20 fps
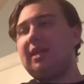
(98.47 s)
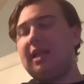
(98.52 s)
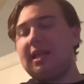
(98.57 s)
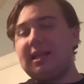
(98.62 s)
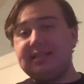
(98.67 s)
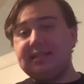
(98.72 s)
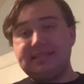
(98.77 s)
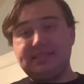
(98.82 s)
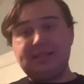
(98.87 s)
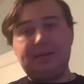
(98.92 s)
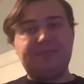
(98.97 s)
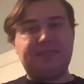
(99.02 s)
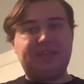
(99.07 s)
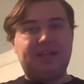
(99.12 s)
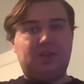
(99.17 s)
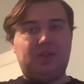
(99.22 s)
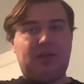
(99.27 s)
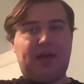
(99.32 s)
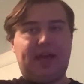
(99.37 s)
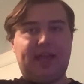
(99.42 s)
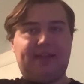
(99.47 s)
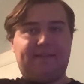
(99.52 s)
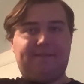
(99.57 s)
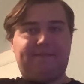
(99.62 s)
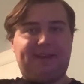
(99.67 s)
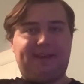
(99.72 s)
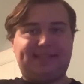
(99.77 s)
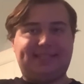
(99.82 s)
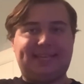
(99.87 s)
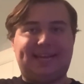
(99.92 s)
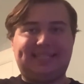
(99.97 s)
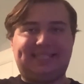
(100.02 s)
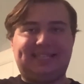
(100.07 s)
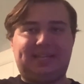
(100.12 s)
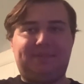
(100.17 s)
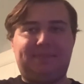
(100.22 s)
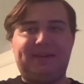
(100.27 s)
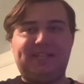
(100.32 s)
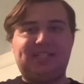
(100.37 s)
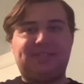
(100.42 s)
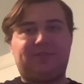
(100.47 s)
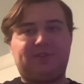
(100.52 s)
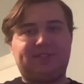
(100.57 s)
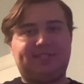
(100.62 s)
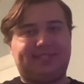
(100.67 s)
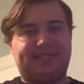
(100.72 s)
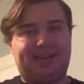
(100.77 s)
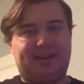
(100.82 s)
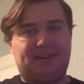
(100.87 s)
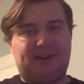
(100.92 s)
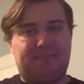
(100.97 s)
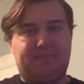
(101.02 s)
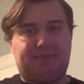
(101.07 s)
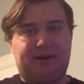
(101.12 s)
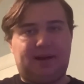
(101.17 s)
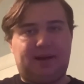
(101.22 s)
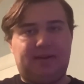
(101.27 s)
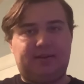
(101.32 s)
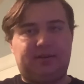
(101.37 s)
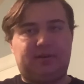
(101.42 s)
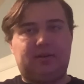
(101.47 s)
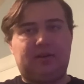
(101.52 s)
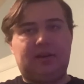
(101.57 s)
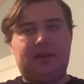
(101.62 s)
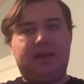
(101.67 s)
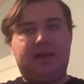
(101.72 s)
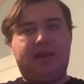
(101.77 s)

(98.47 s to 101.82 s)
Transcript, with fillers: something like Fantastic Beasts versus Harry Potter,